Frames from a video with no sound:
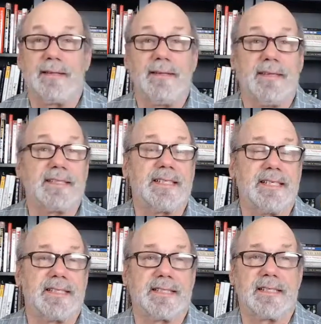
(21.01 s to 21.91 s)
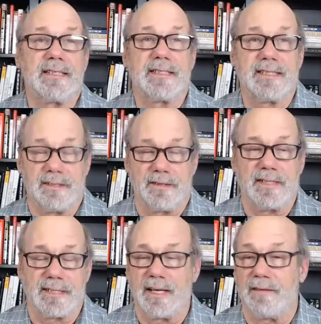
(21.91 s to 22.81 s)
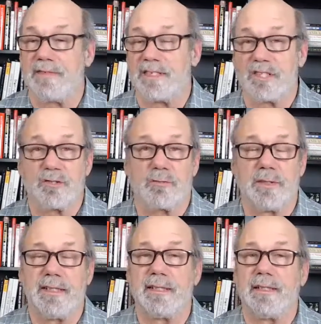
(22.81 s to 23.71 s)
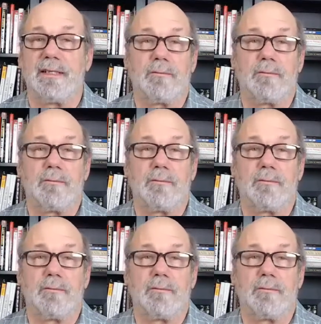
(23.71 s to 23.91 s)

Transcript: This is serious stuff. This is real.